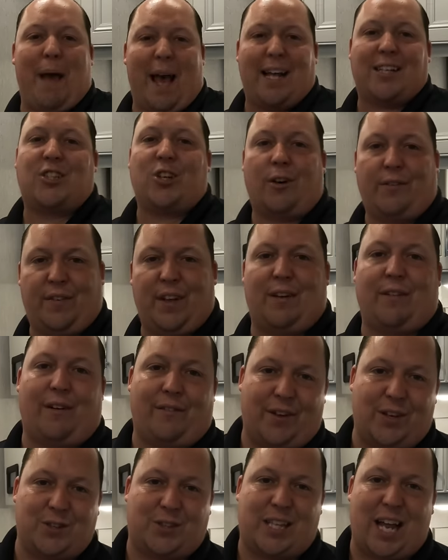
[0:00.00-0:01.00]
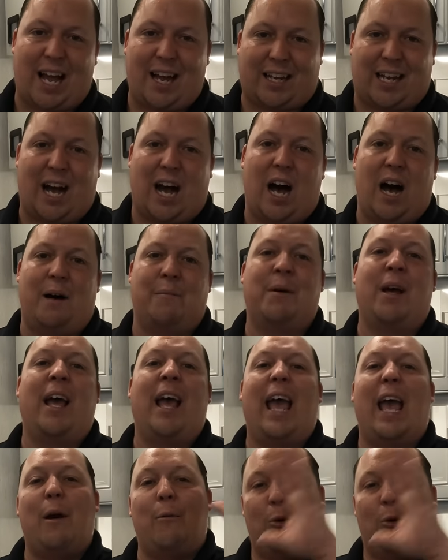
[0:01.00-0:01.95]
mattsrvreviews.com,